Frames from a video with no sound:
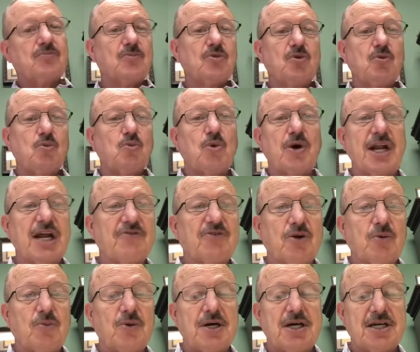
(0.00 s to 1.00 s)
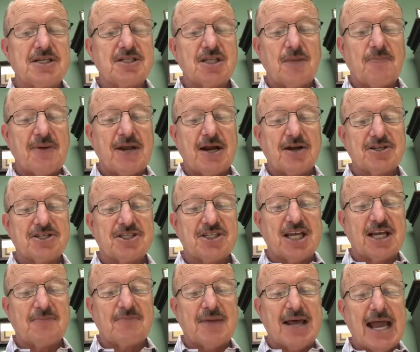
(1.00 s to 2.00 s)
whatever it was, the apparent
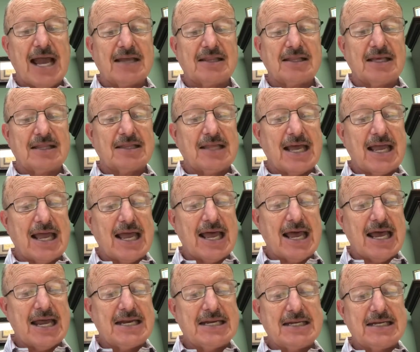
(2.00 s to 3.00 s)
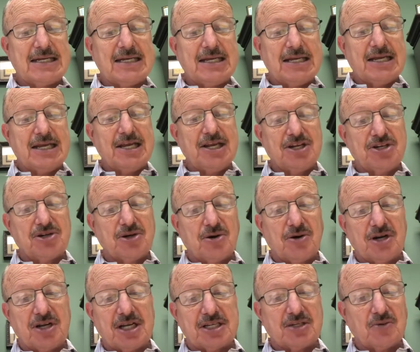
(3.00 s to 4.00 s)
setback that they had
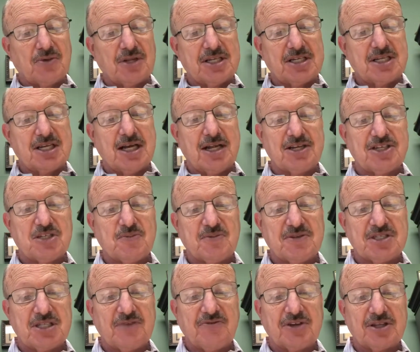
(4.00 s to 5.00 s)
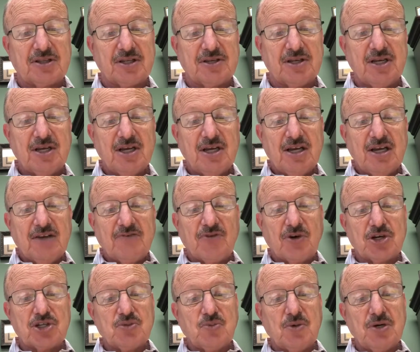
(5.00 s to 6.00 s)
endured. It doesn't really tell us specifically.
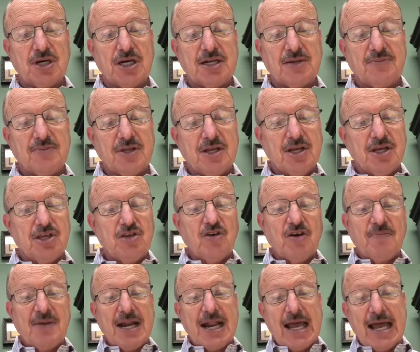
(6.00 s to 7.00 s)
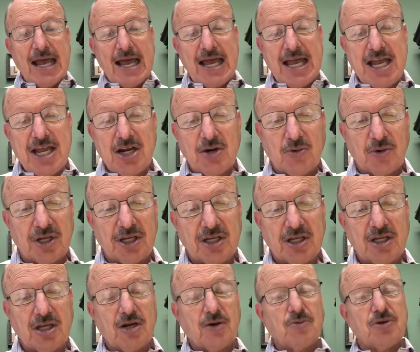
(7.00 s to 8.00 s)
Verse 1 You have been angry,
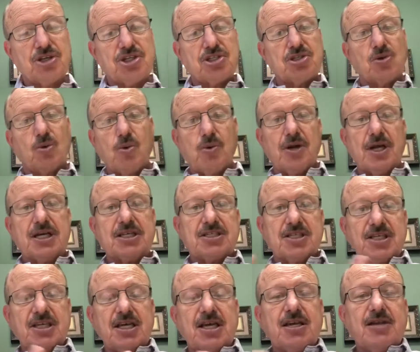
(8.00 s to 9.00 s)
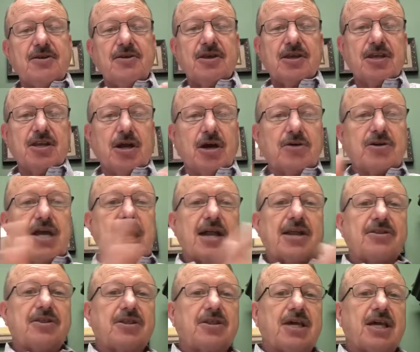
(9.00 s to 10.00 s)
restore us. Again, you know, kind
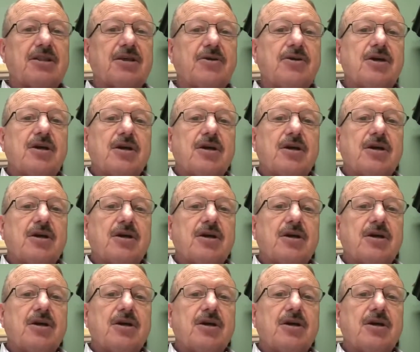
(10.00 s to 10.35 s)
of the thing there.